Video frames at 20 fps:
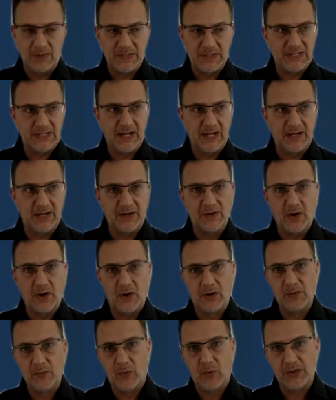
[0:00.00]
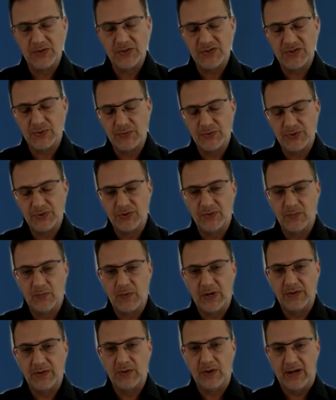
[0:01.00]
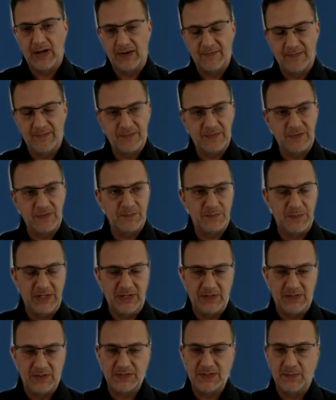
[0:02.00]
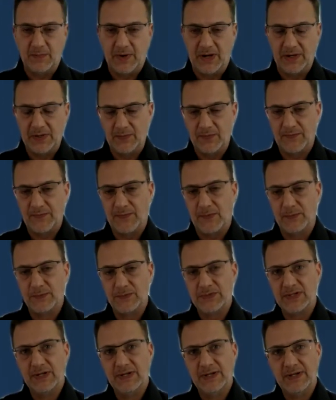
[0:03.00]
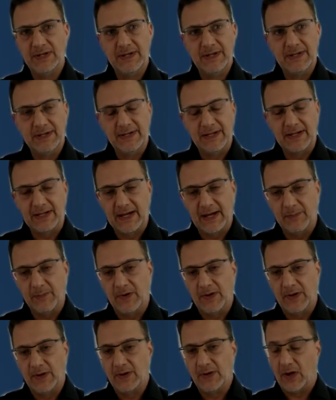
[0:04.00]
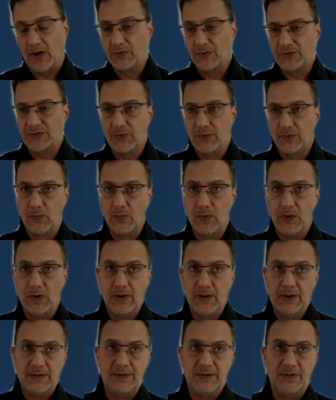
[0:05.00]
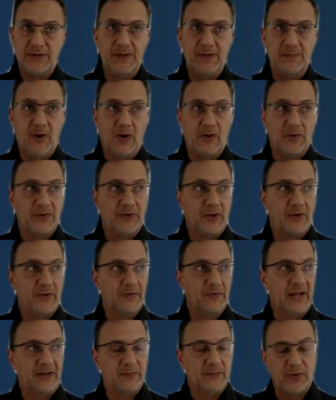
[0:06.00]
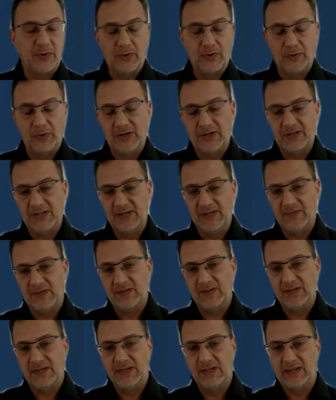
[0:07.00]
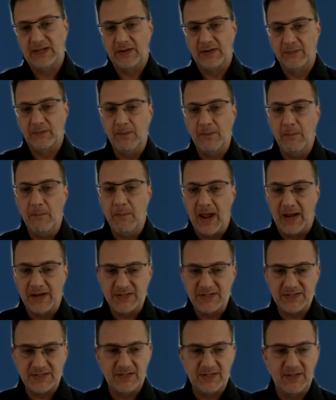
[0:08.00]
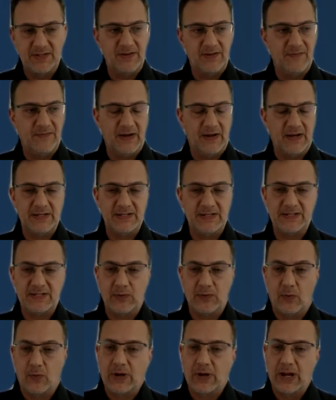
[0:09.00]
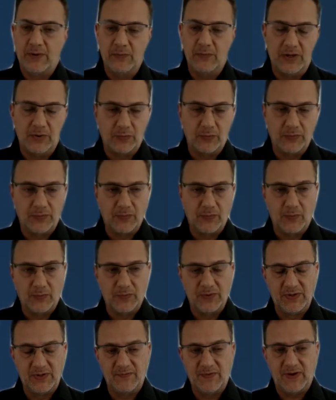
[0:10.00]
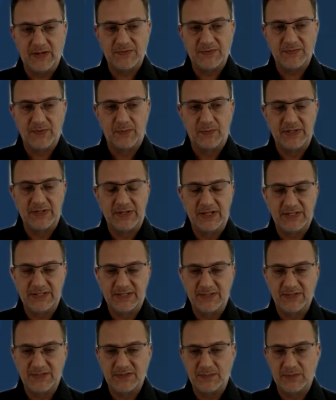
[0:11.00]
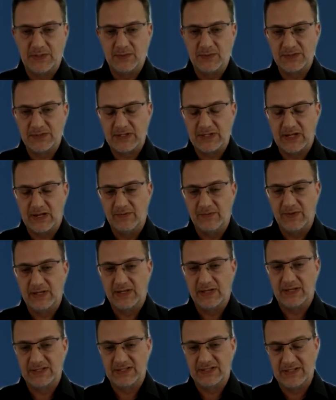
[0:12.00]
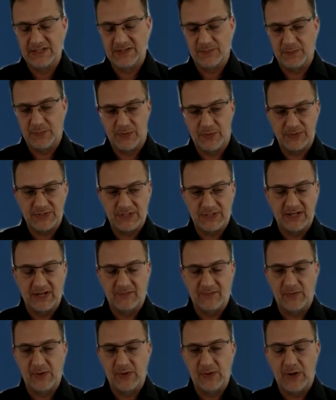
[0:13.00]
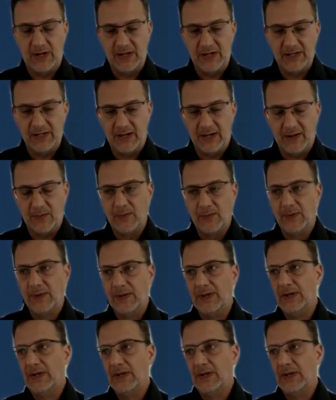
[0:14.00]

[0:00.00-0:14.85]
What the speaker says: It's like an all-in-one solution where you have the speakers, the microphones, the camera, also the demand on network connectivity. Can we manage the device, or can we control the device from a distance, because everything is dispersed in every way now.